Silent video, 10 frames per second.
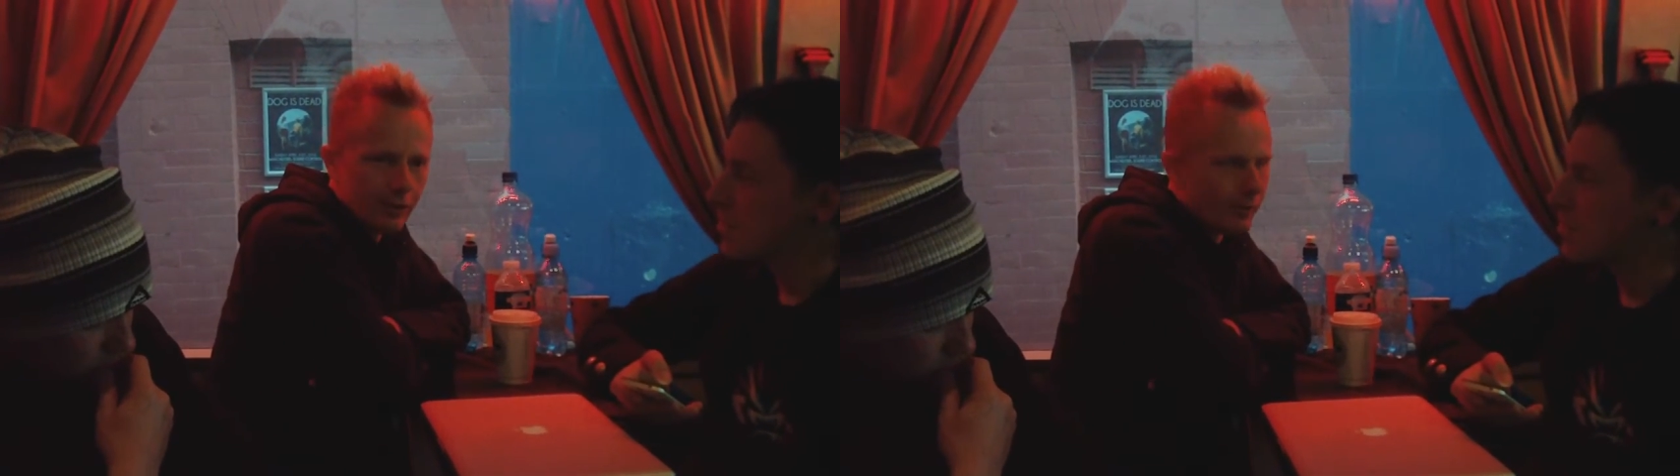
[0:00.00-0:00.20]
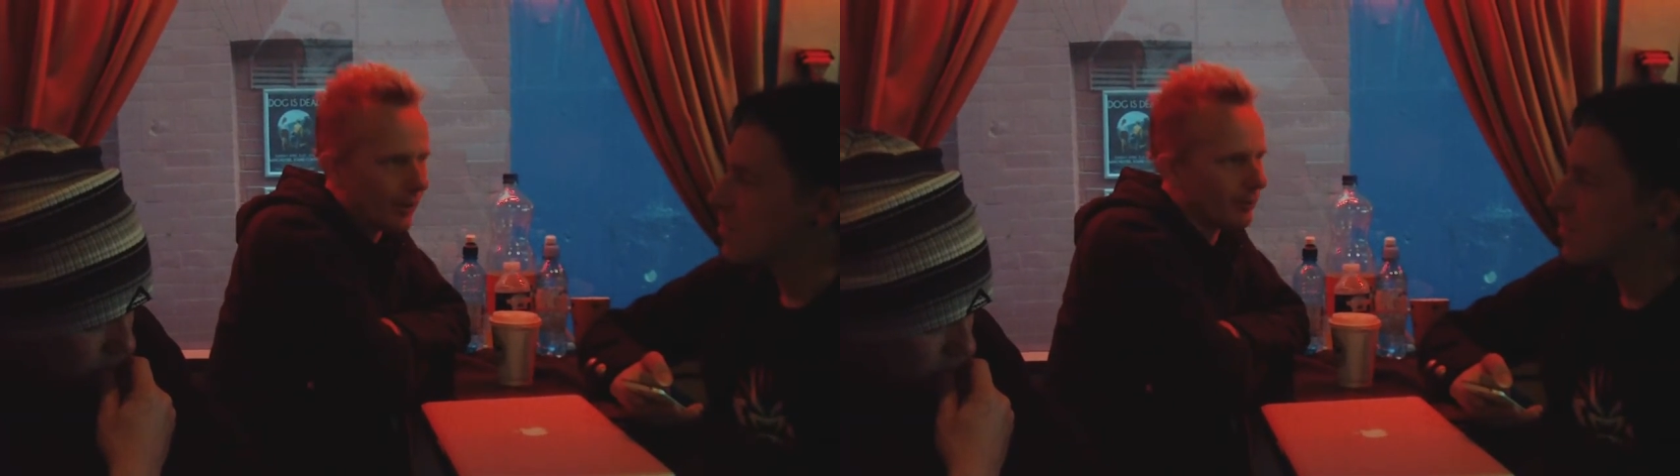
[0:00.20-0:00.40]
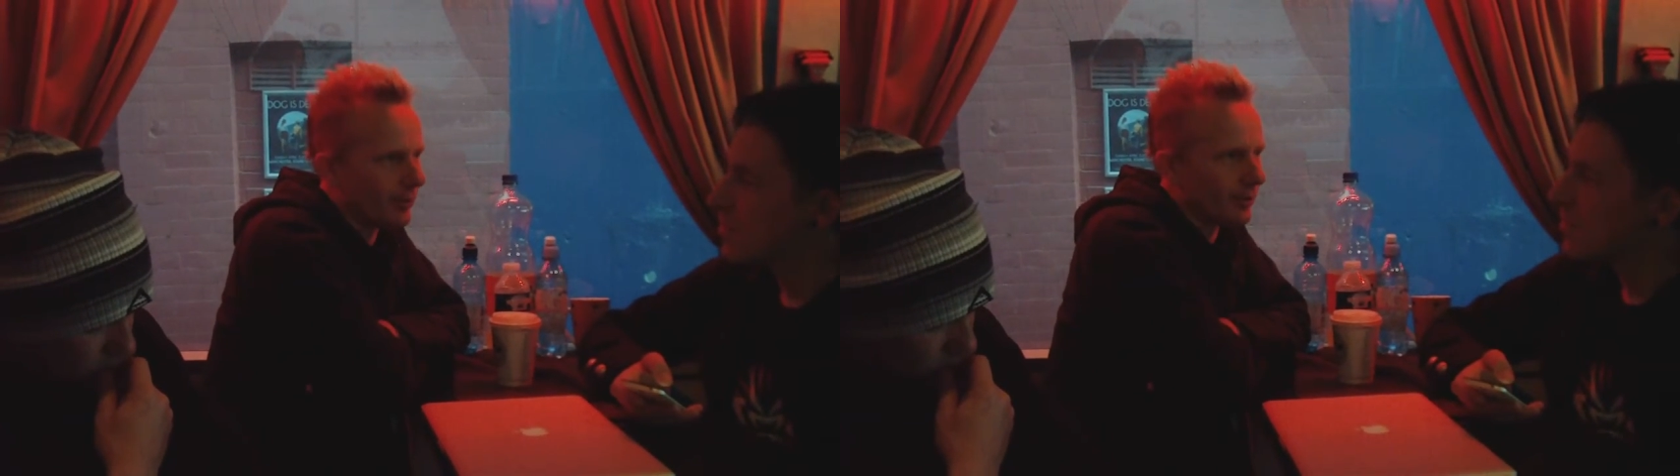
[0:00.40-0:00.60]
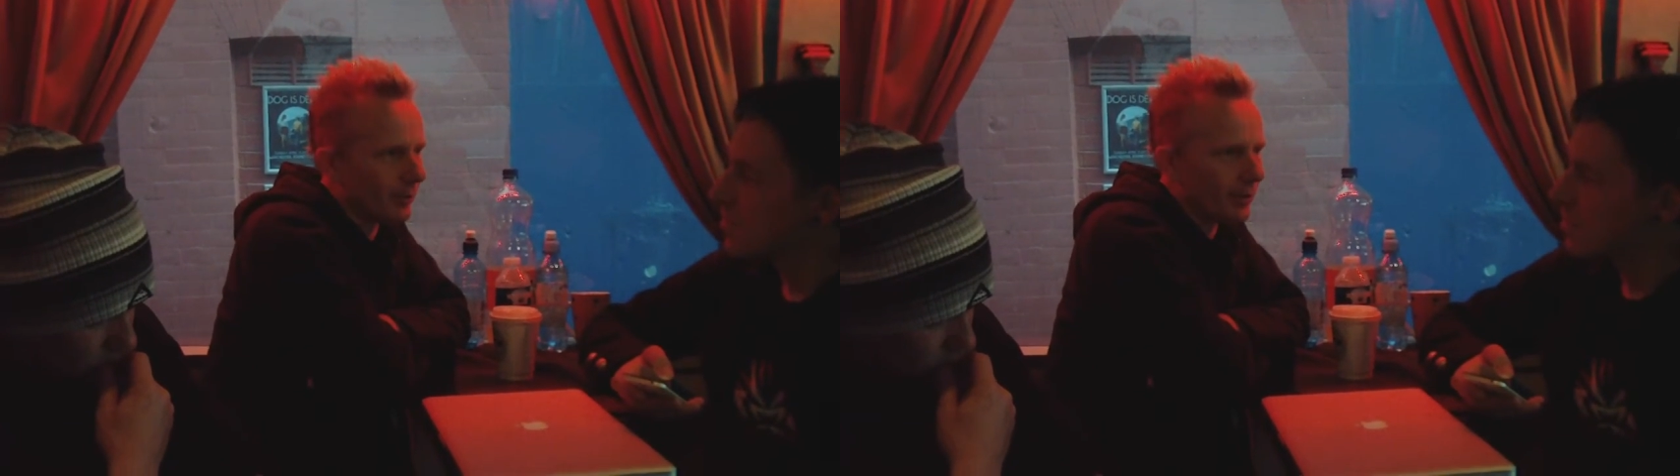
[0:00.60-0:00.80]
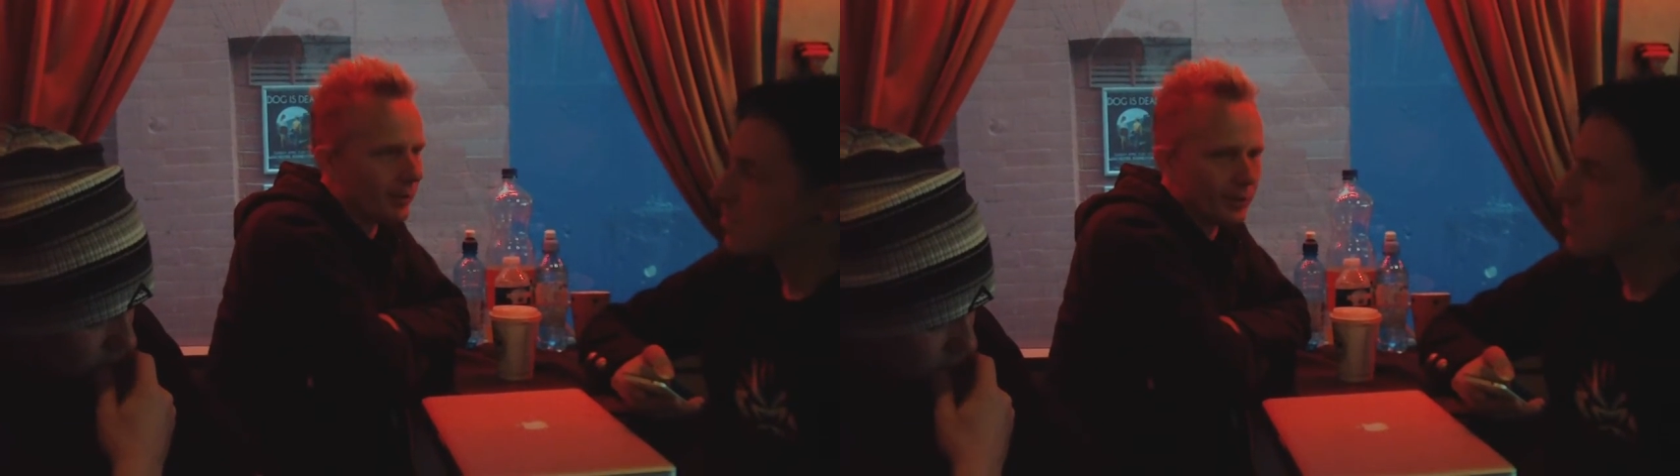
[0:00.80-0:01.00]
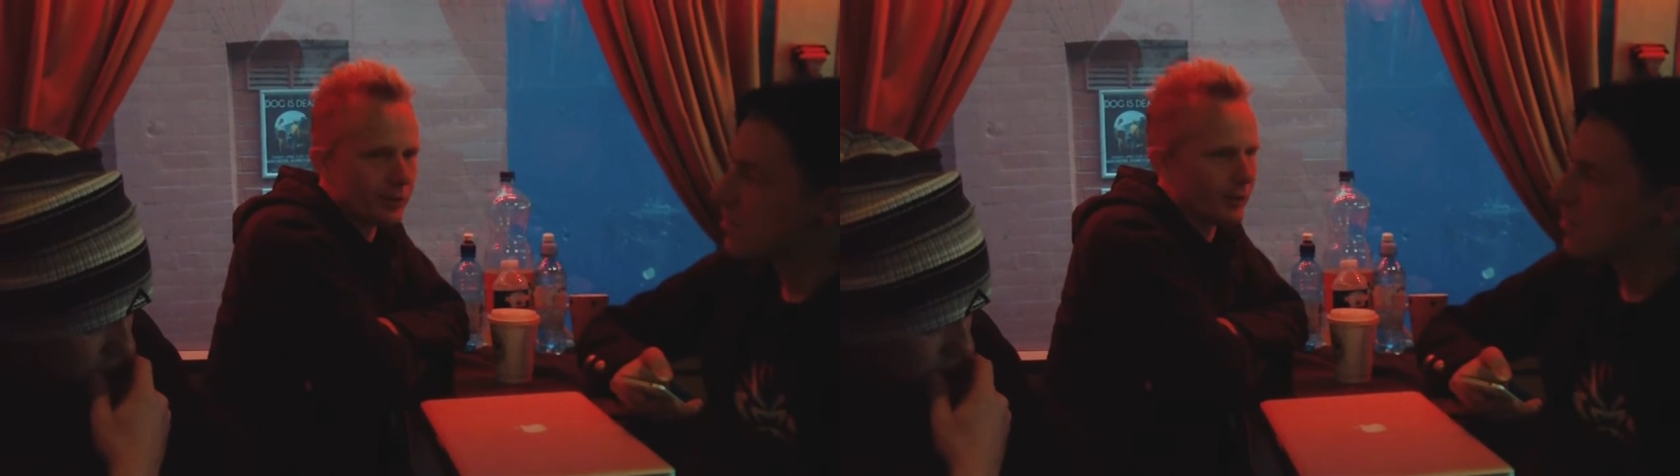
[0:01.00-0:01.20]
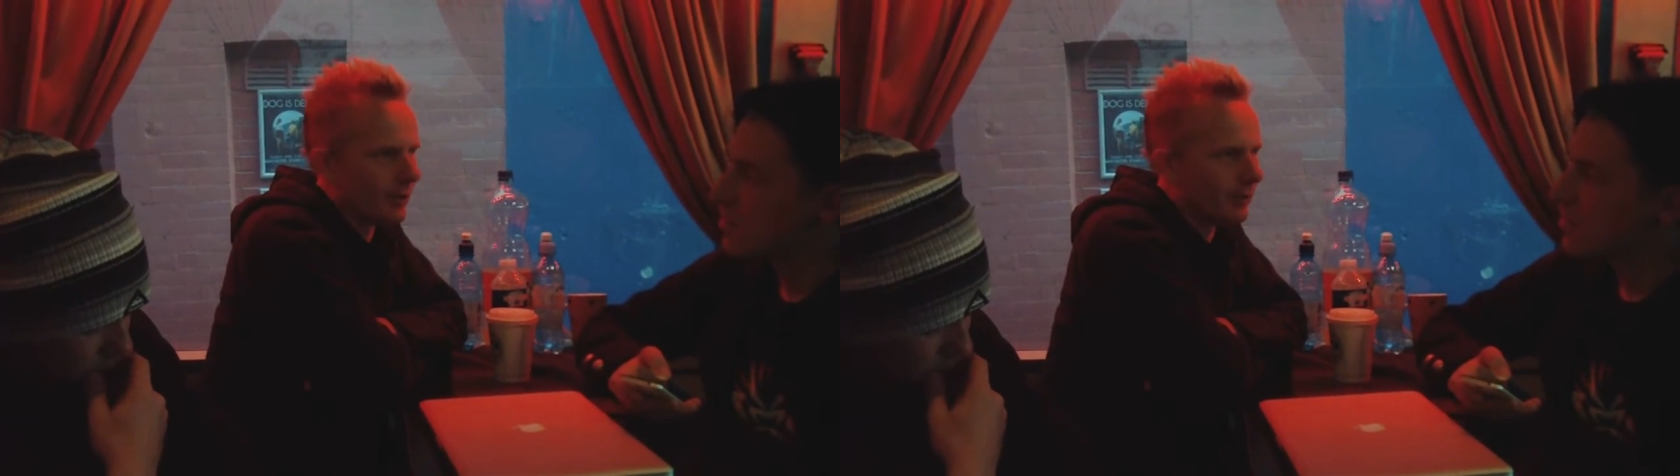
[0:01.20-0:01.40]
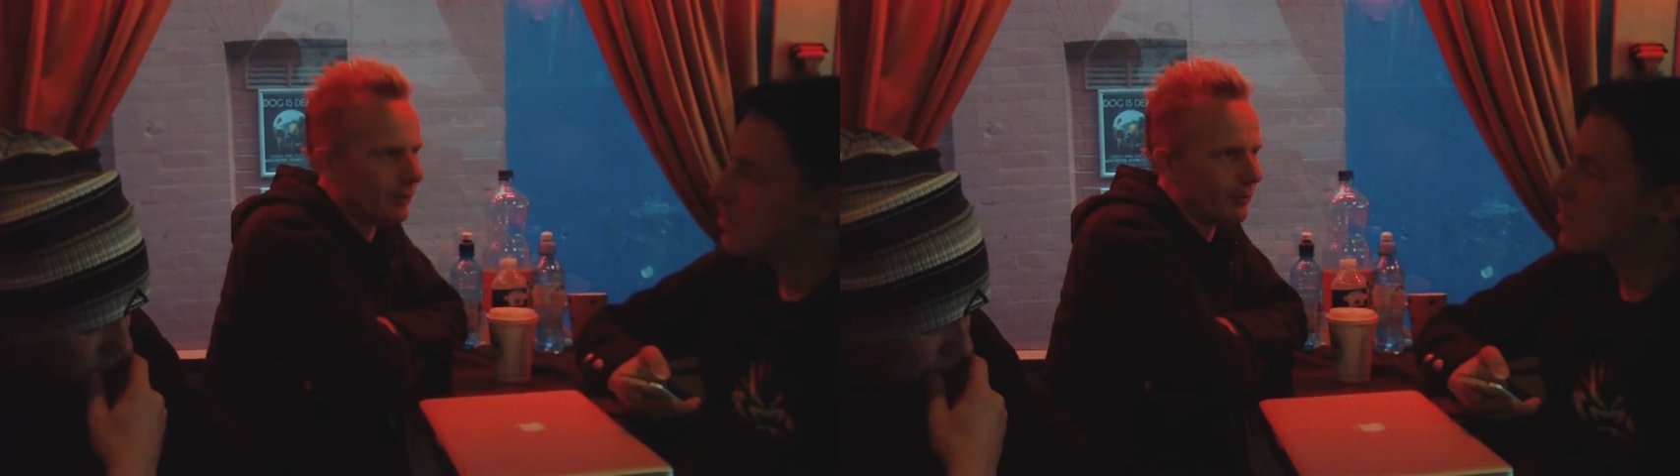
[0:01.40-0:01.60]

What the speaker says: knew that was going to be like a single.